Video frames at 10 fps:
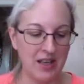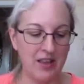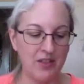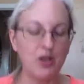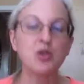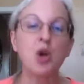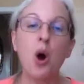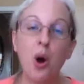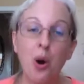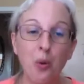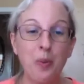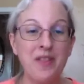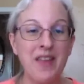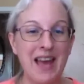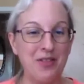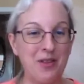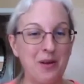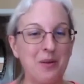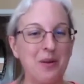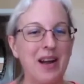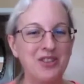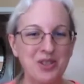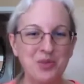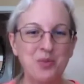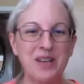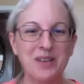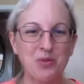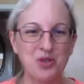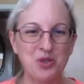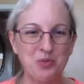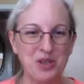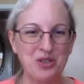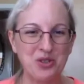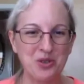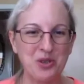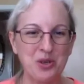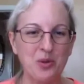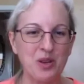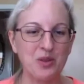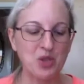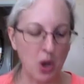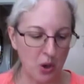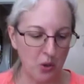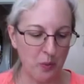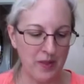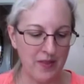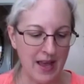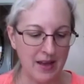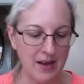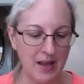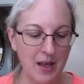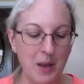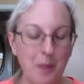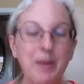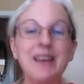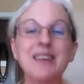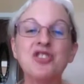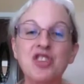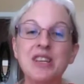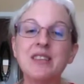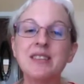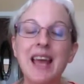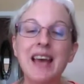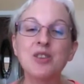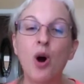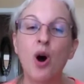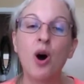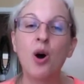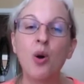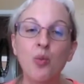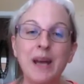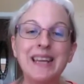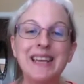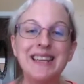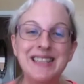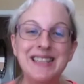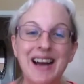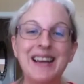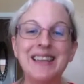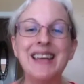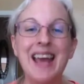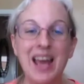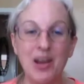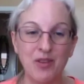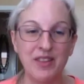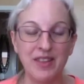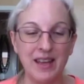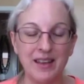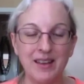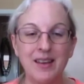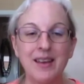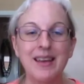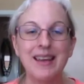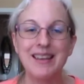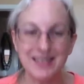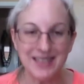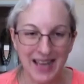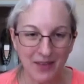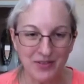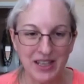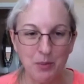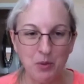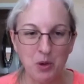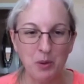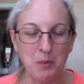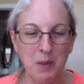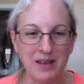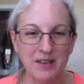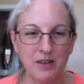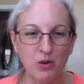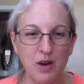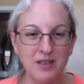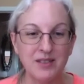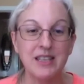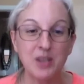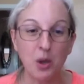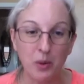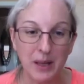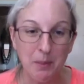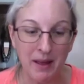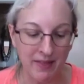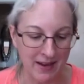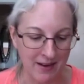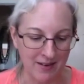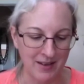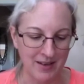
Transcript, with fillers: There's hope in that, though. I just want to reassure you there's hope in that because Jesus has already done everything. He doesn't have to keep going back to the cross. He's already been there.